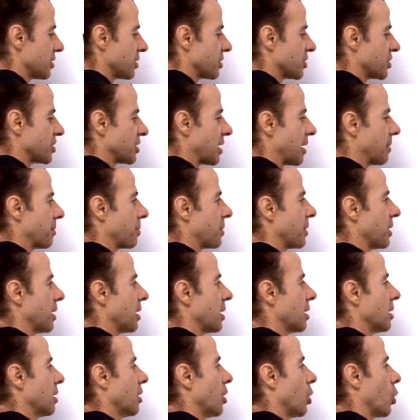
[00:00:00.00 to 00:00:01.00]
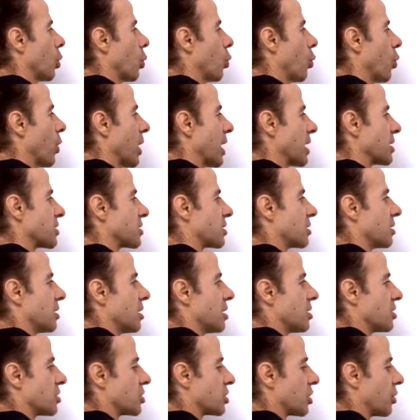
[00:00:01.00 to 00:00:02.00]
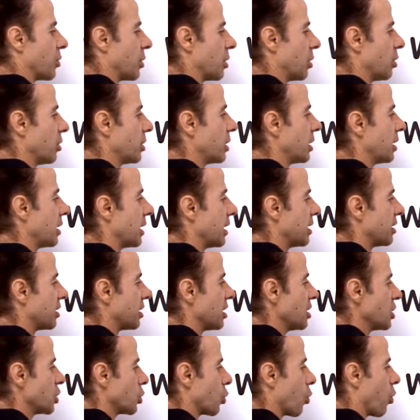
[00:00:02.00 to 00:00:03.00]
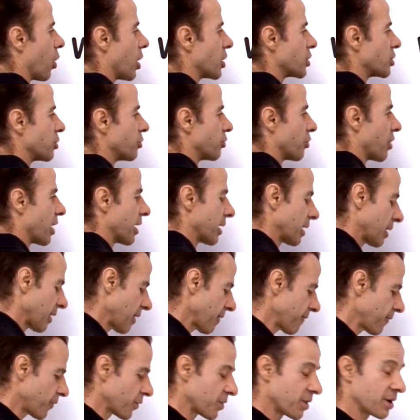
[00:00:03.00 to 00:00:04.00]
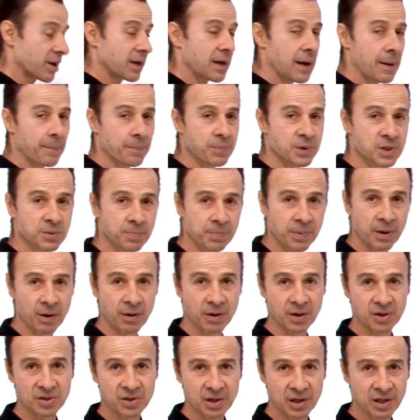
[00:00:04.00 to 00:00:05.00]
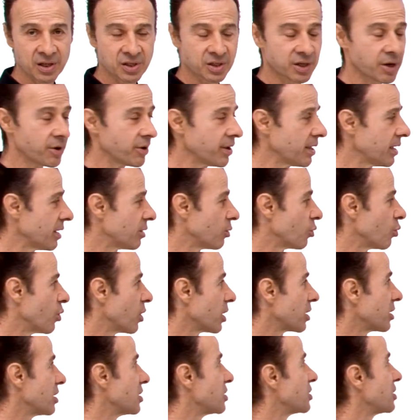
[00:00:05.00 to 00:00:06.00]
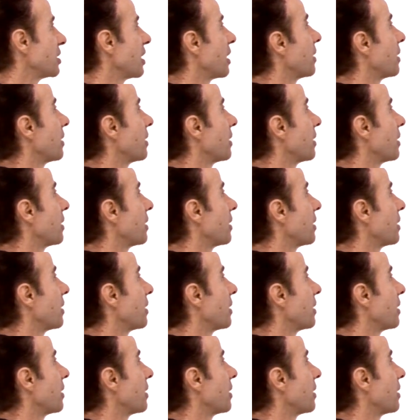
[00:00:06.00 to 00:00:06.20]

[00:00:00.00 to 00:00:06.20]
something, west. So we're looking at this quadrant right here for the compass bearing. So let's go ahead and work this